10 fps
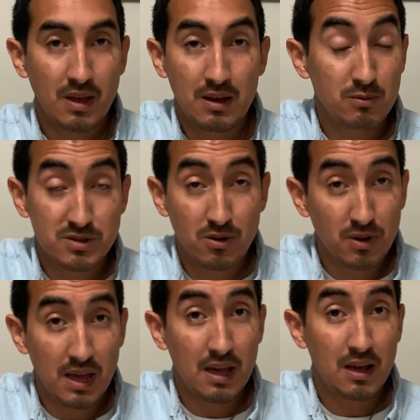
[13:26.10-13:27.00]
It was
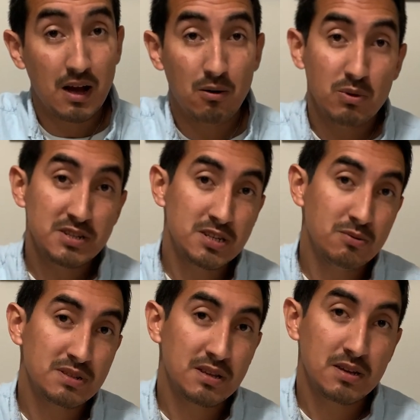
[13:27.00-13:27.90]
okay. I wish it
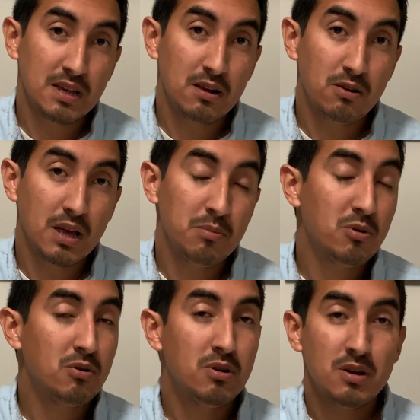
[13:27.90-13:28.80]
was a yellow
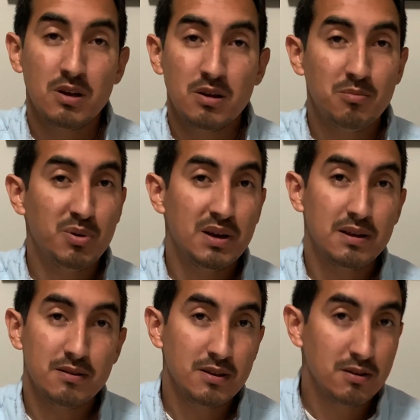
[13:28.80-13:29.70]
label,
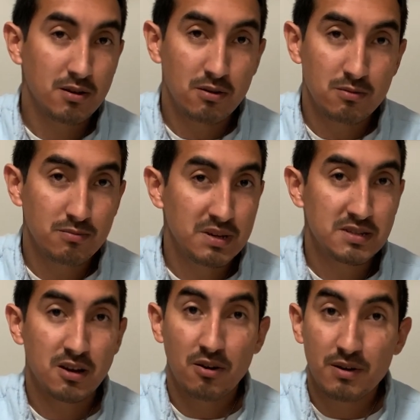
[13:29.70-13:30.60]
but
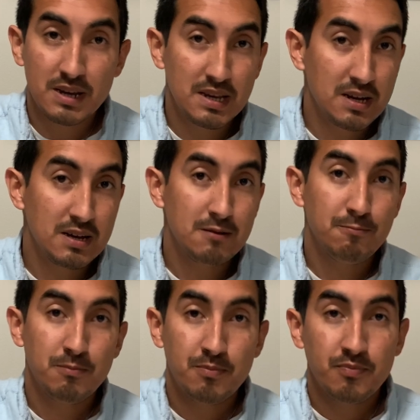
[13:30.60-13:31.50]
it's already
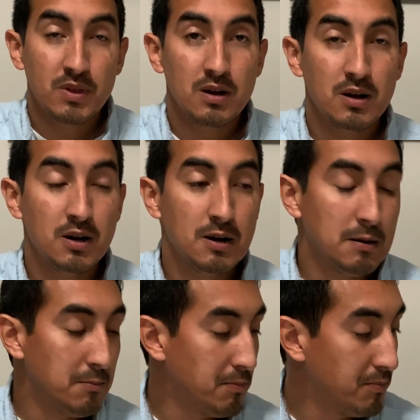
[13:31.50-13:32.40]
done.
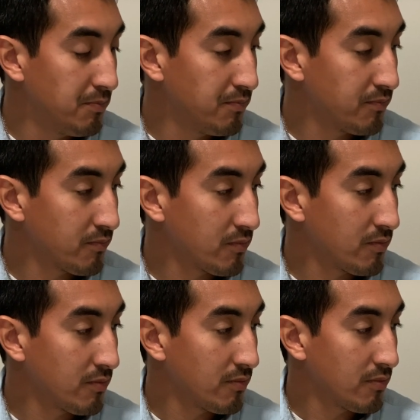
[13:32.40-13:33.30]
And
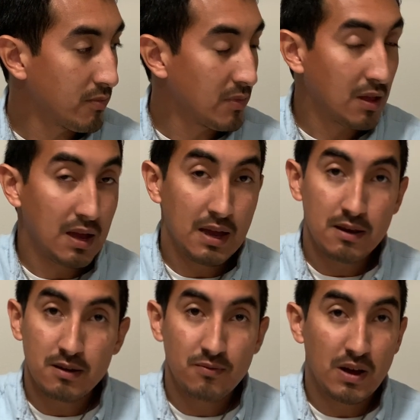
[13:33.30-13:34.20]

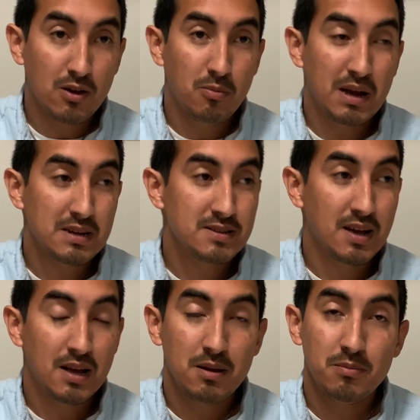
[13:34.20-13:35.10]
if I go back in
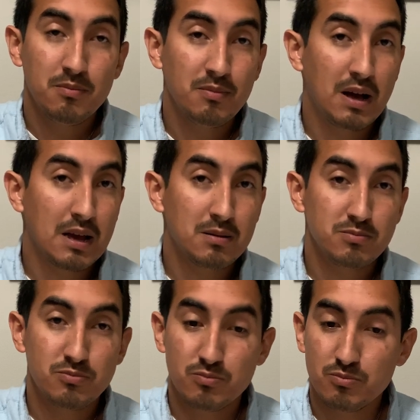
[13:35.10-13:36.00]
time, I
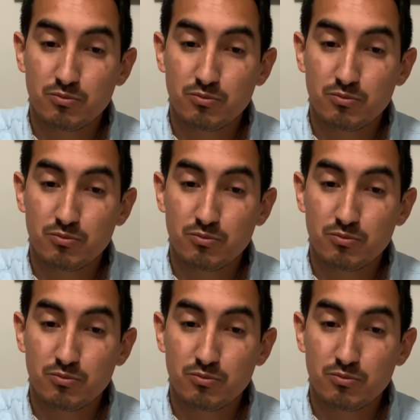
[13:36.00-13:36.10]
would